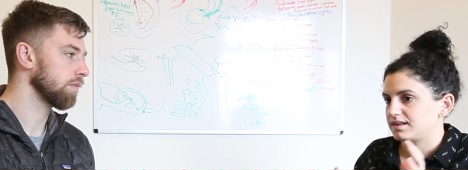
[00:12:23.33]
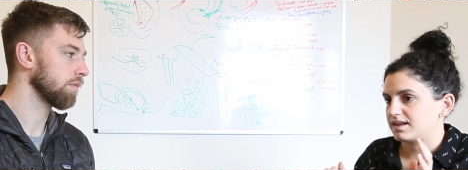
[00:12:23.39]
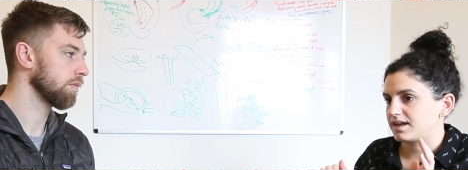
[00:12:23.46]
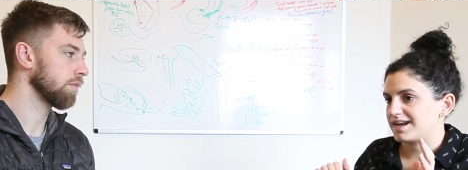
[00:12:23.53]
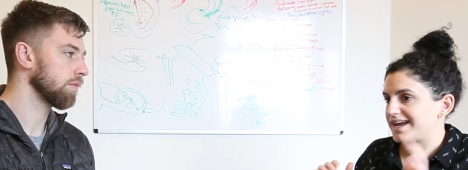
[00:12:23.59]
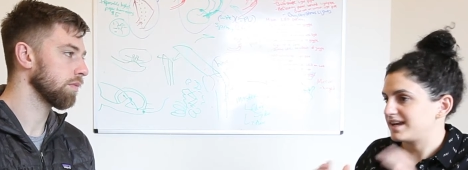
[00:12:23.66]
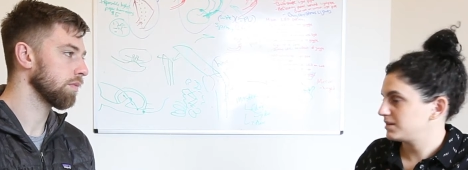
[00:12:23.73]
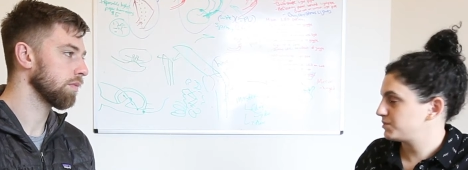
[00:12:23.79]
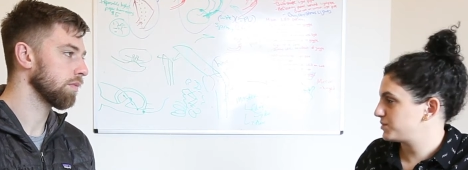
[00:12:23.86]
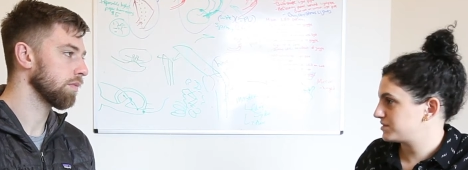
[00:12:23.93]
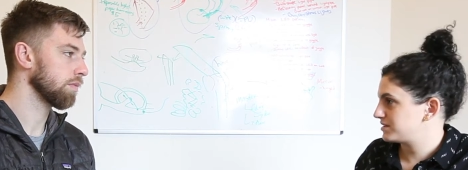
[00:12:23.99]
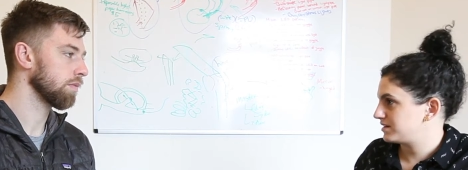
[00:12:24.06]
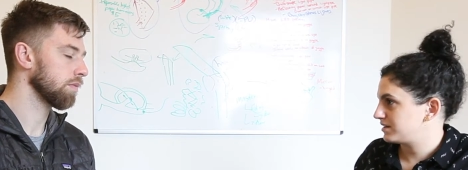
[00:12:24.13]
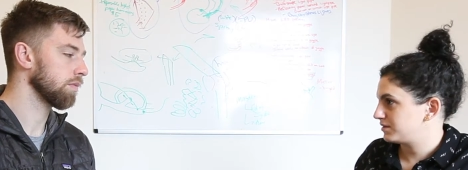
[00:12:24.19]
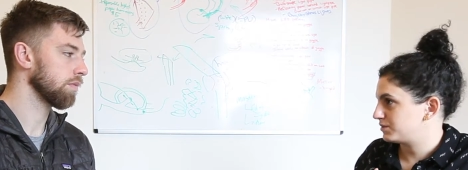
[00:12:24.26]
Speaker 1: that any
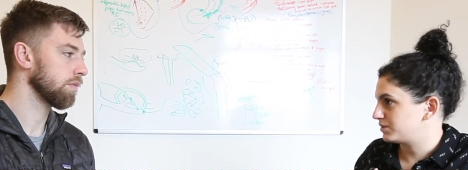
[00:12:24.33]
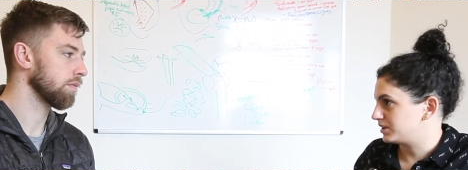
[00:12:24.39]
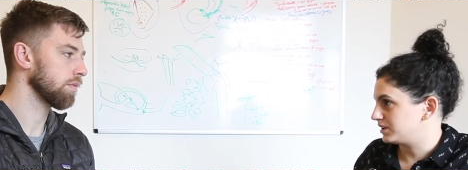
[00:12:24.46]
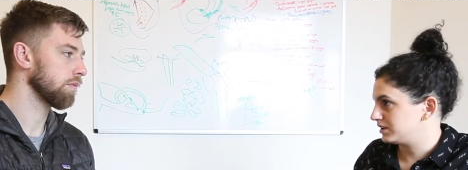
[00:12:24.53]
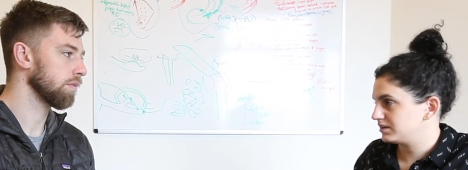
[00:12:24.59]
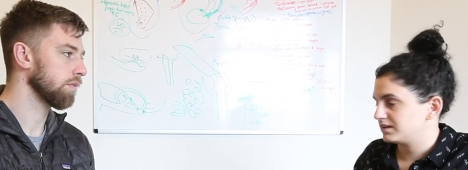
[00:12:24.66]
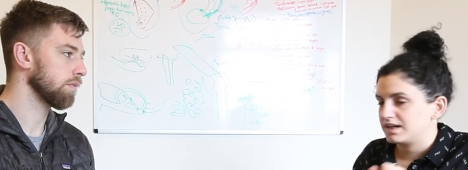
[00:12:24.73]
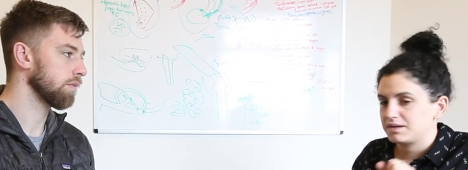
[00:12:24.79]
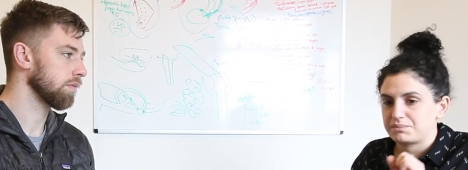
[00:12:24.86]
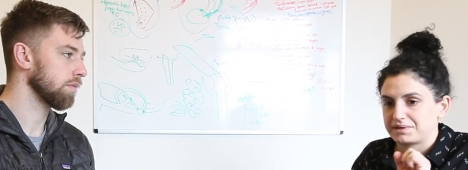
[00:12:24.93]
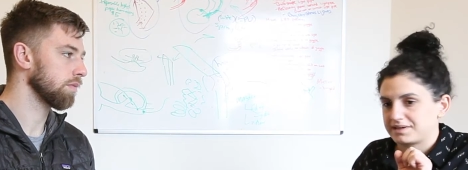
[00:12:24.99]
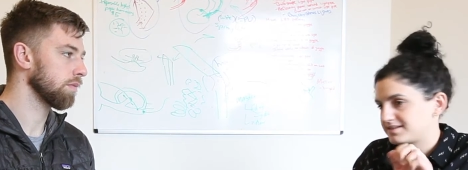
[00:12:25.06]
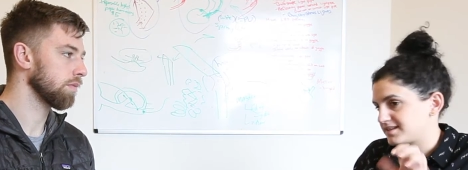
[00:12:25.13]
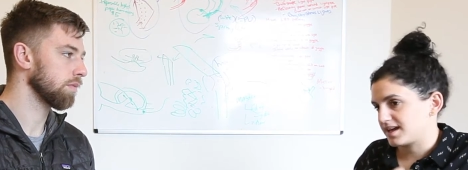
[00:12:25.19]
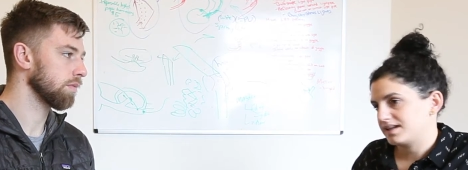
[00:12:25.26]
person in the world
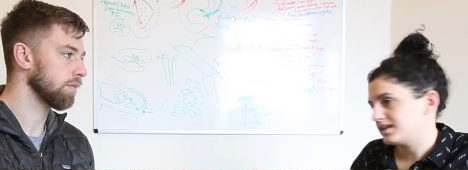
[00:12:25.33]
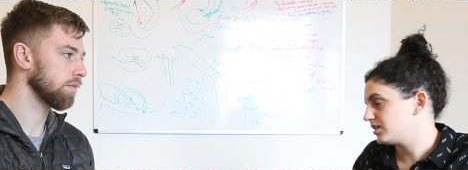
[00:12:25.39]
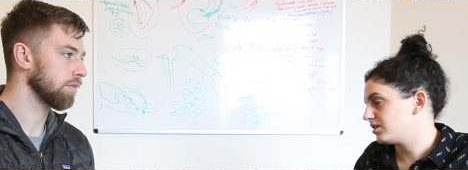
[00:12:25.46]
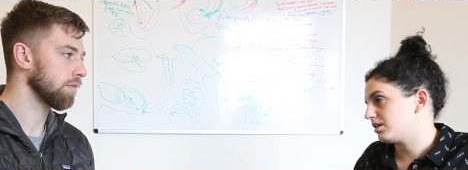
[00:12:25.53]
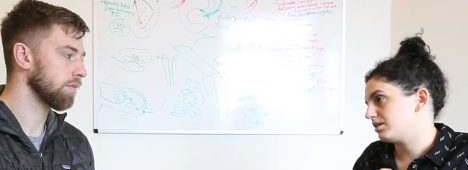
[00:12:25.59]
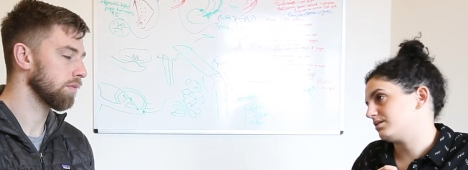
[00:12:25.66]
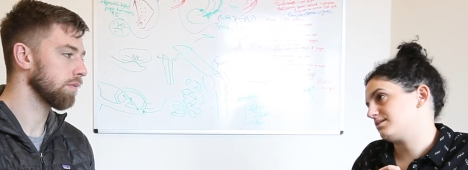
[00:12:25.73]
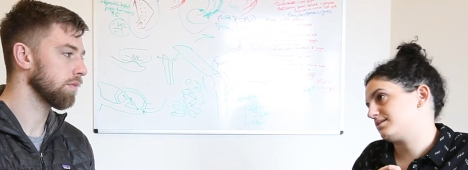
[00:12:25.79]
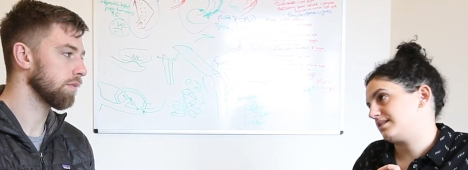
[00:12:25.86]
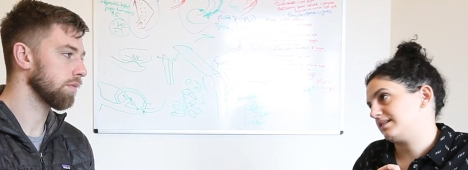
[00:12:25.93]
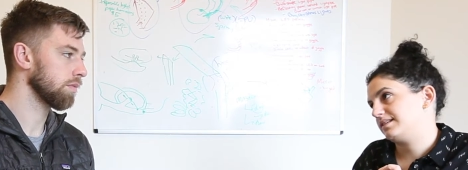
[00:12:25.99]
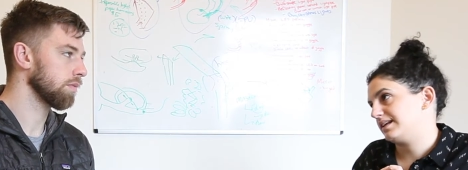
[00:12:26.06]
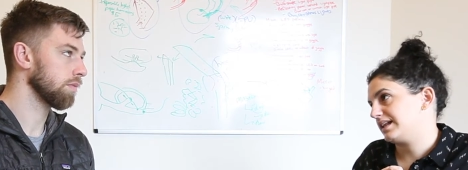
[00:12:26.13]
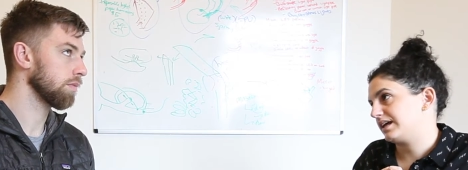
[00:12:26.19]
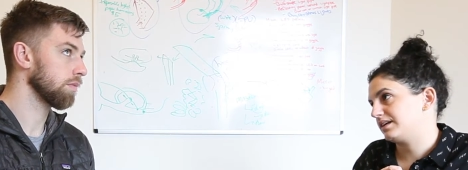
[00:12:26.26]
picks any goggles that
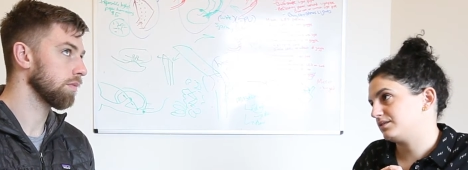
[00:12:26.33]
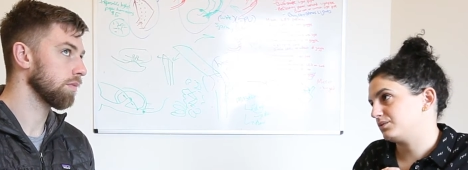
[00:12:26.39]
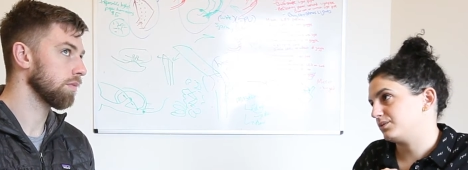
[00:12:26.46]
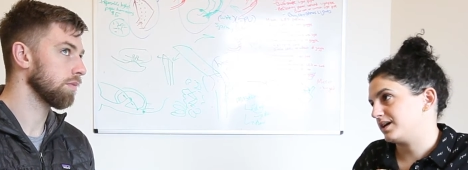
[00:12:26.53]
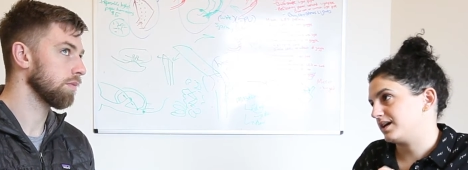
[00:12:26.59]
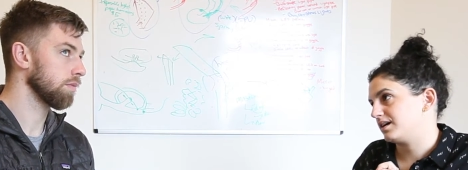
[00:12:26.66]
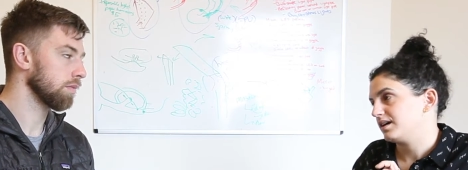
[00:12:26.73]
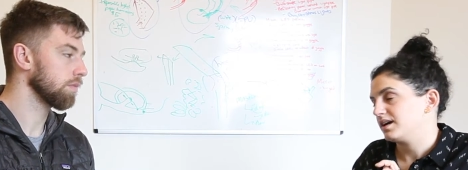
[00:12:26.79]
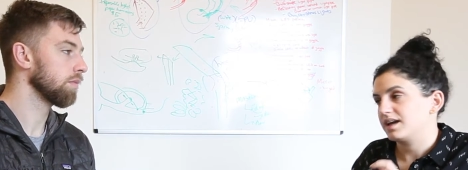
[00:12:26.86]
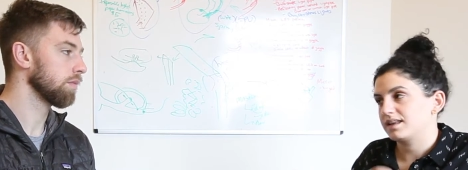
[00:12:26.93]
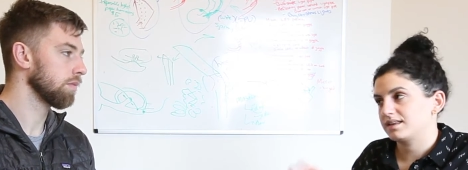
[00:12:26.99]
they like to wear